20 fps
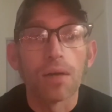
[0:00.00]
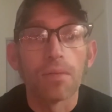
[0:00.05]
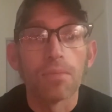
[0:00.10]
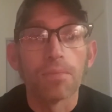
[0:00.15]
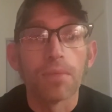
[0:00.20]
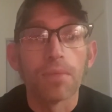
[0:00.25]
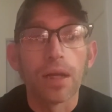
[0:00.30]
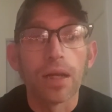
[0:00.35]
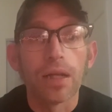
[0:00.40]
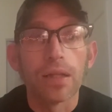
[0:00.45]

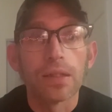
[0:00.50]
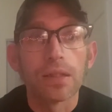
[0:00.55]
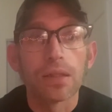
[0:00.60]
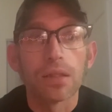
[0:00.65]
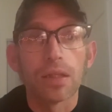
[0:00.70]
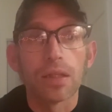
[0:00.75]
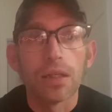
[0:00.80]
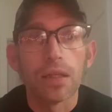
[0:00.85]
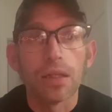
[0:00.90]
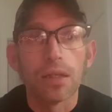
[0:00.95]
It's
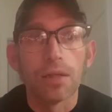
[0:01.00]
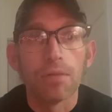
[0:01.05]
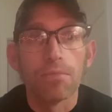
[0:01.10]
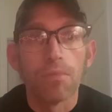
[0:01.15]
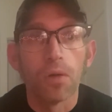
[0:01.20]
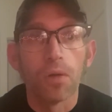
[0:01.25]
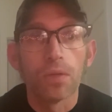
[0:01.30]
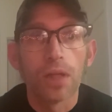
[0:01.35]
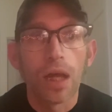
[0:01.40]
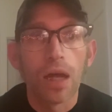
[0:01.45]
the
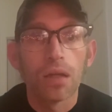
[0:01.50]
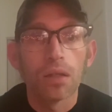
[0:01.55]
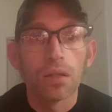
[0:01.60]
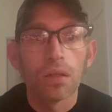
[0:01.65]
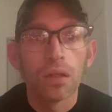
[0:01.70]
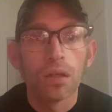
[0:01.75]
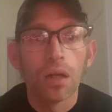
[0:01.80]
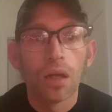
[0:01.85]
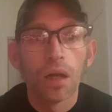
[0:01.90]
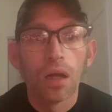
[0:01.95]

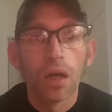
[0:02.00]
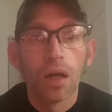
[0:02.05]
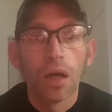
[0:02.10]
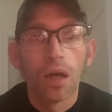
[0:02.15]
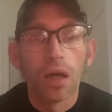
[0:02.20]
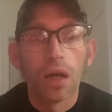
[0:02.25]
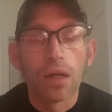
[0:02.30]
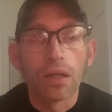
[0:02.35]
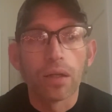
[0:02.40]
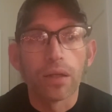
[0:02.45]
motel,
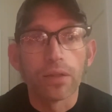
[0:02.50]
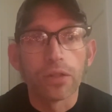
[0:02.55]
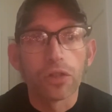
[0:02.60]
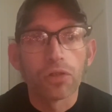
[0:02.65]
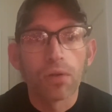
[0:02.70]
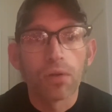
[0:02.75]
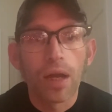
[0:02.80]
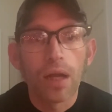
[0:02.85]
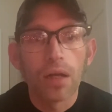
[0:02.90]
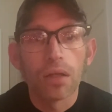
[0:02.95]
the
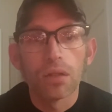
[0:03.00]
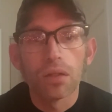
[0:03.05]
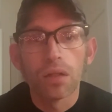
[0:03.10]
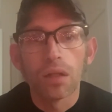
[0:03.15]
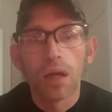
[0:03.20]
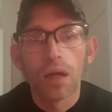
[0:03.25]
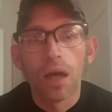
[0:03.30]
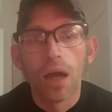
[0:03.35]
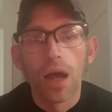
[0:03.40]
trail,